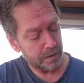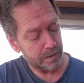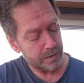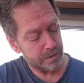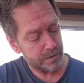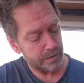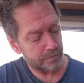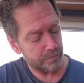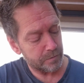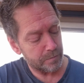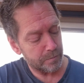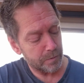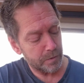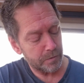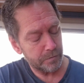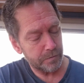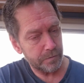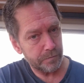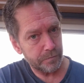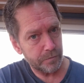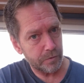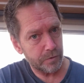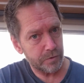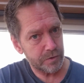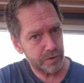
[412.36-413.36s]
So I've removed
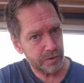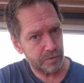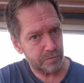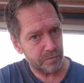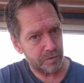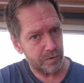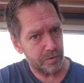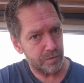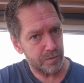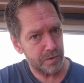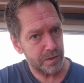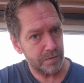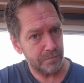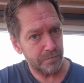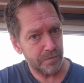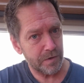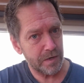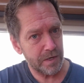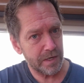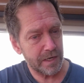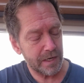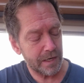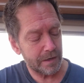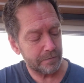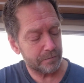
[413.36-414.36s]
the 4 screws, and
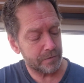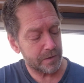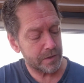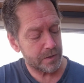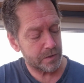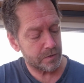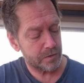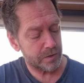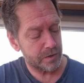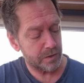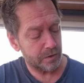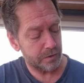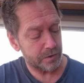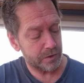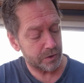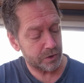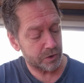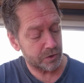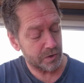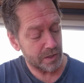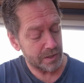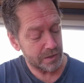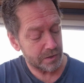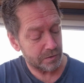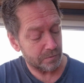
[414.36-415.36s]
very carefully so as not to
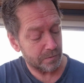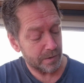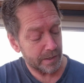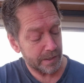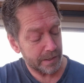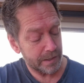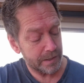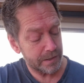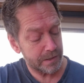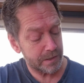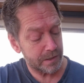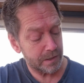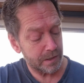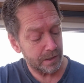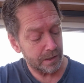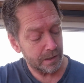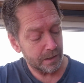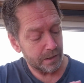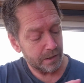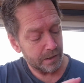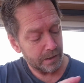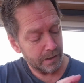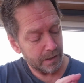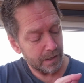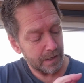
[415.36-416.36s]
stress the wires,
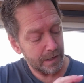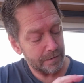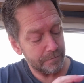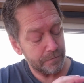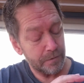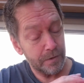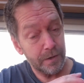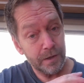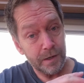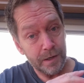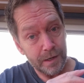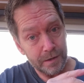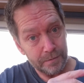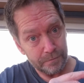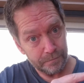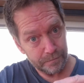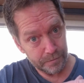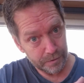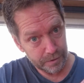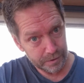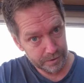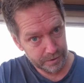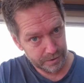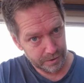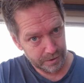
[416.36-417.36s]
I've
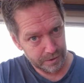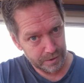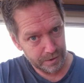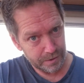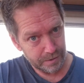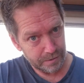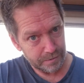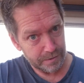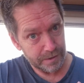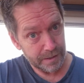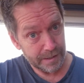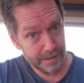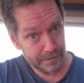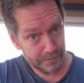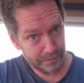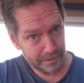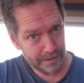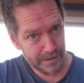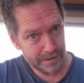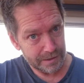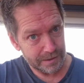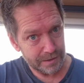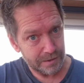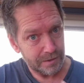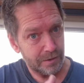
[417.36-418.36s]
inverted the
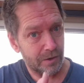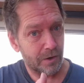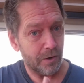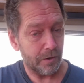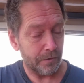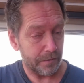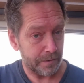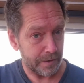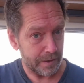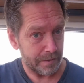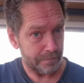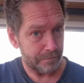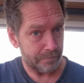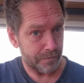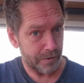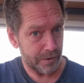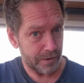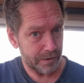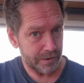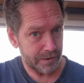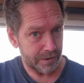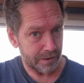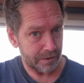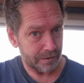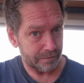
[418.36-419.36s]
outlet on the
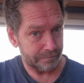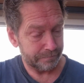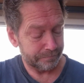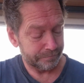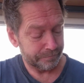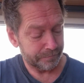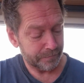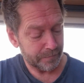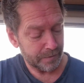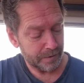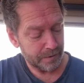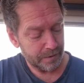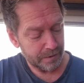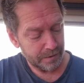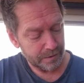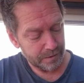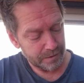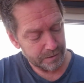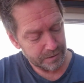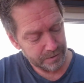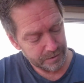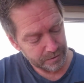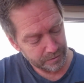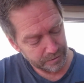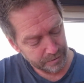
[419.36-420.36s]
inverter,
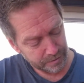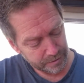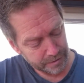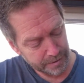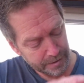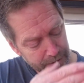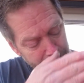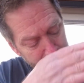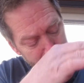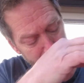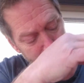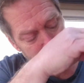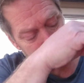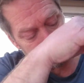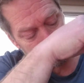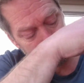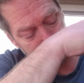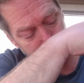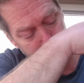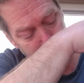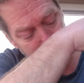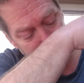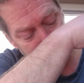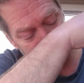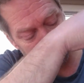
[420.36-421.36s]
so that now I can
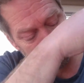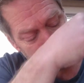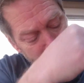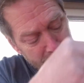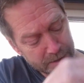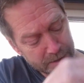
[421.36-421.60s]
come in from